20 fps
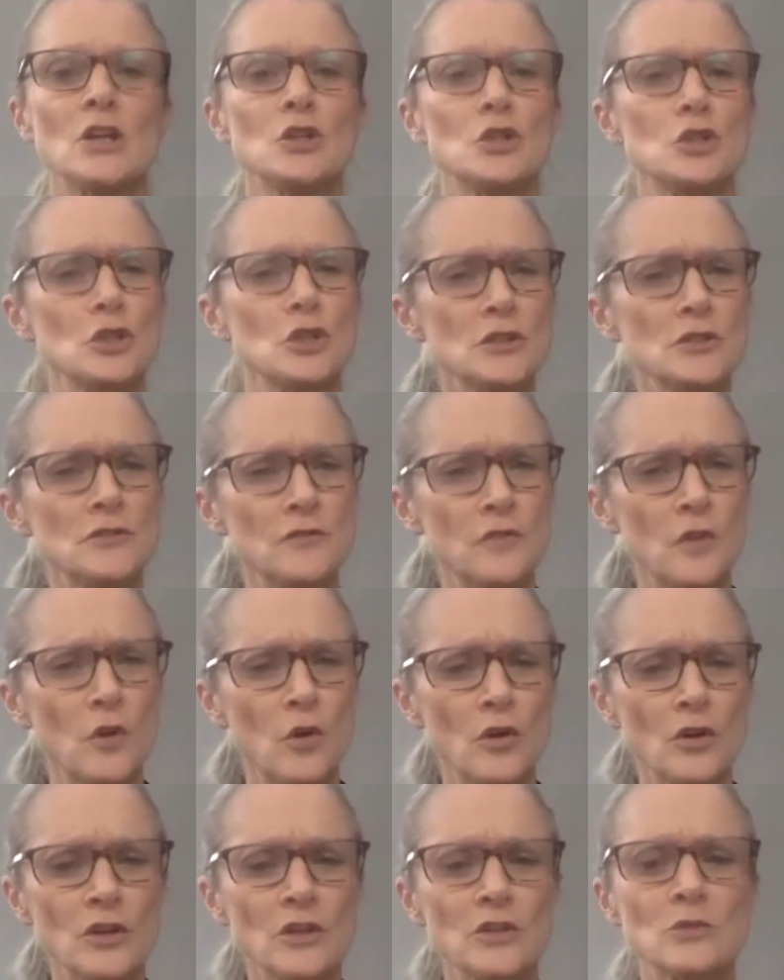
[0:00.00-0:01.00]
just
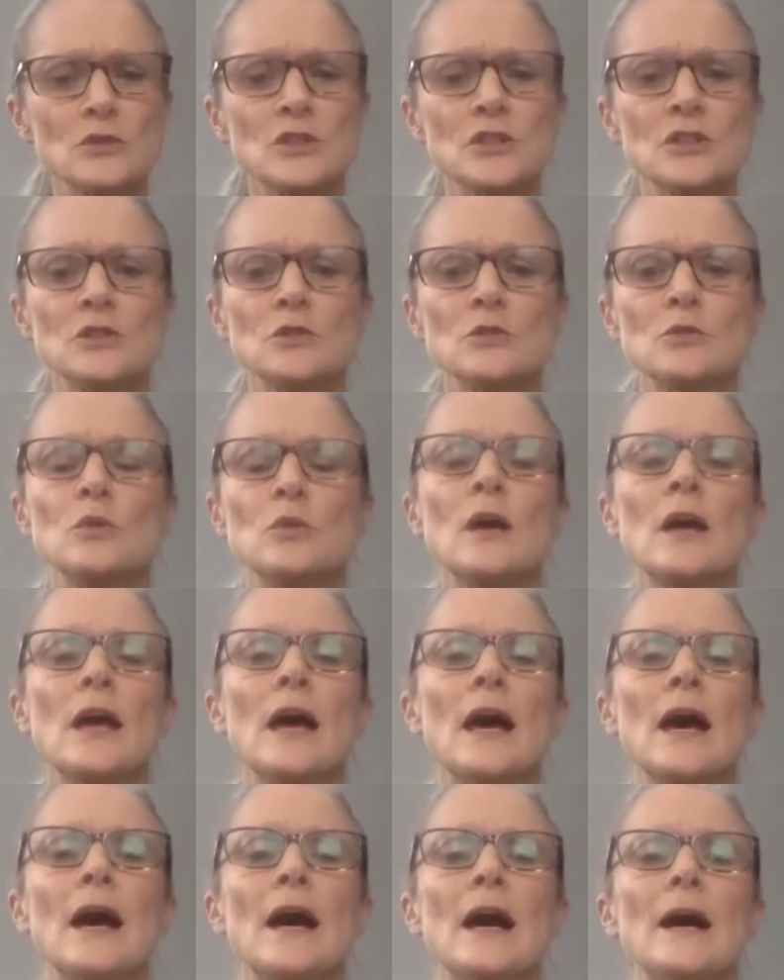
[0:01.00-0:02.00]
for you to
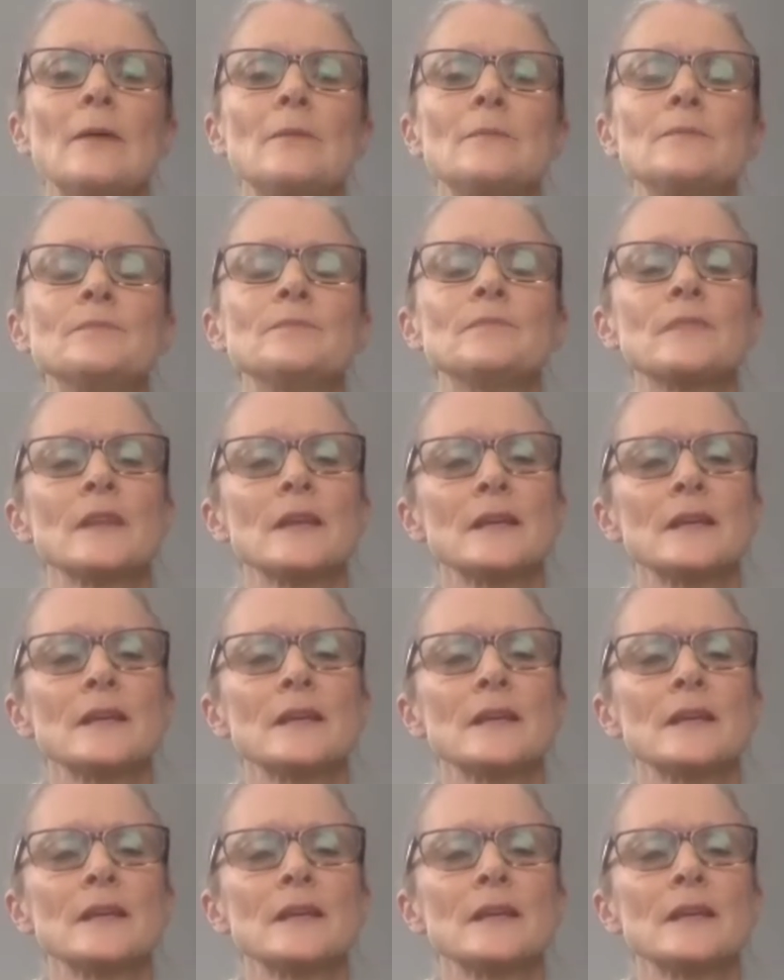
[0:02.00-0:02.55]
um,